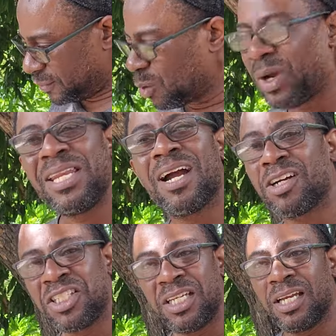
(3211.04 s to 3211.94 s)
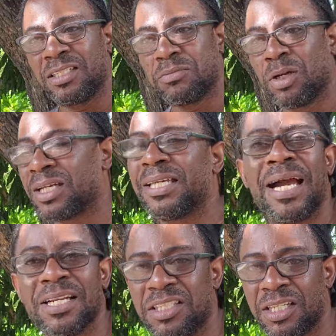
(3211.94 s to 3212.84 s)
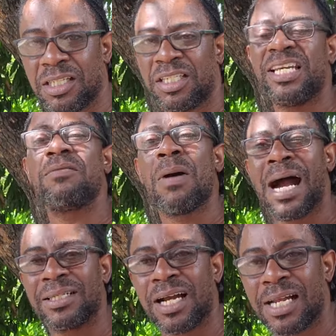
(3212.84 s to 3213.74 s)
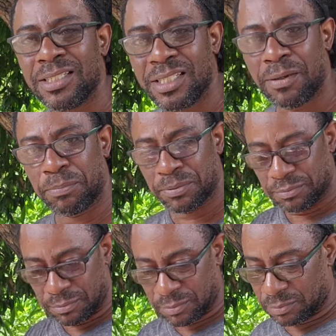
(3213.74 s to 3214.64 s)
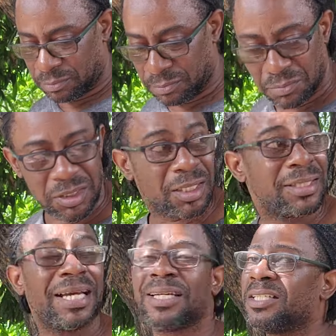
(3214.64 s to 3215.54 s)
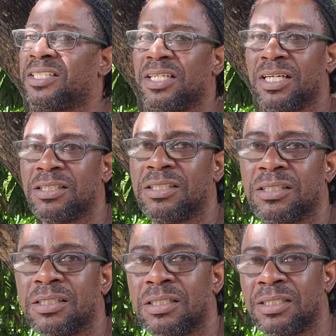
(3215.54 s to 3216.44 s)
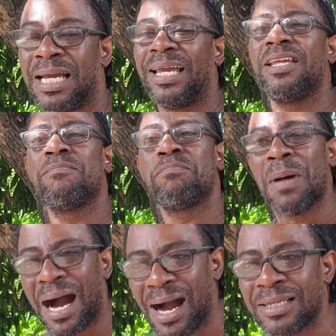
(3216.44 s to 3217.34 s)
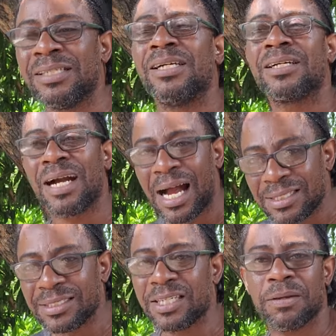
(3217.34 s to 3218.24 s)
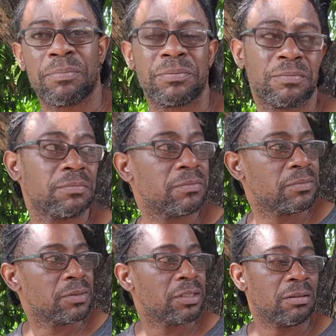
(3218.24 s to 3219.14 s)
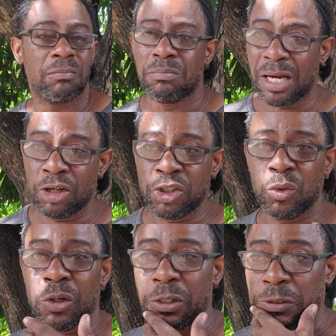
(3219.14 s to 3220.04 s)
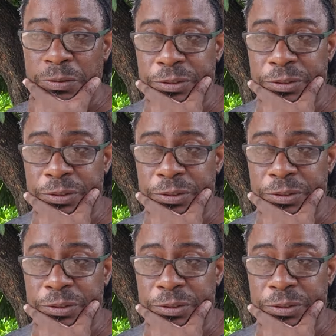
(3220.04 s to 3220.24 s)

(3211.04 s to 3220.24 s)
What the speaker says: When you have a change, but you can't change inborn concept. You cannot change. It's an inborn concept. Me have a show on you.